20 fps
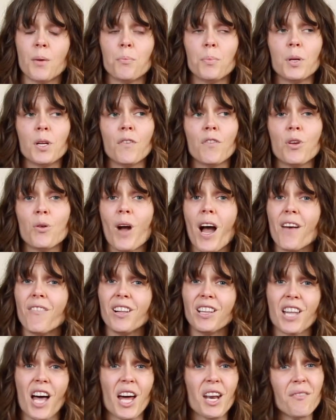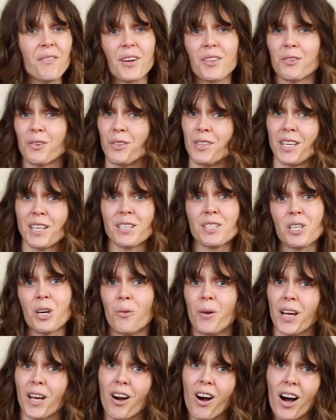But if you have a lot of other things
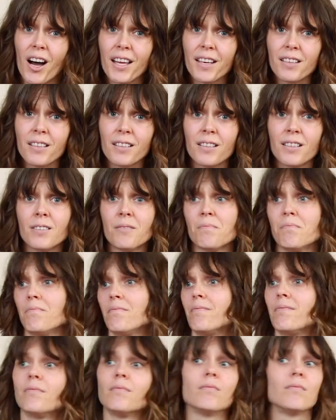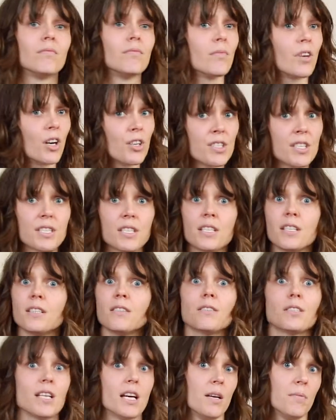going on, heart
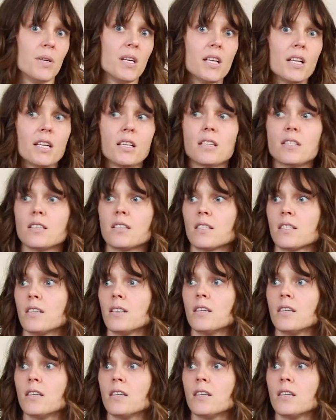disease, diabetes,